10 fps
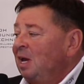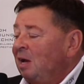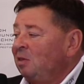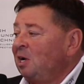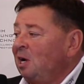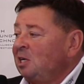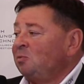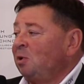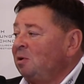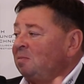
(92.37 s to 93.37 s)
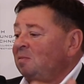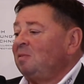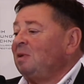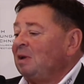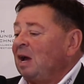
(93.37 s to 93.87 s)
and the guys want to
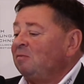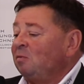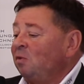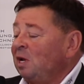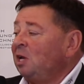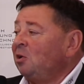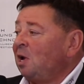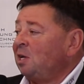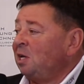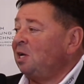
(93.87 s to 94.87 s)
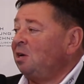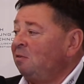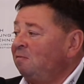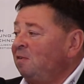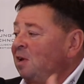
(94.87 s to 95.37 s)
have a really good idea
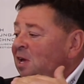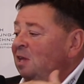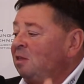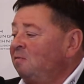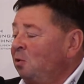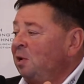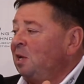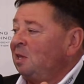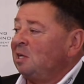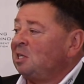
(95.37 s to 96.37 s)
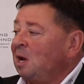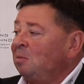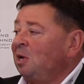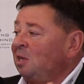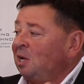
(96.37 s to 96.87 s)
of the voiding that's
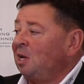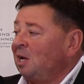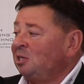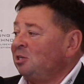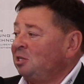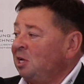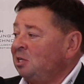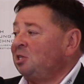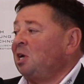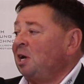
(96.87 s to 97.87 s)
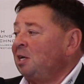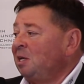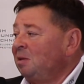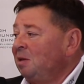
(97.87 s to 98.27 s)
happening in the connections inside,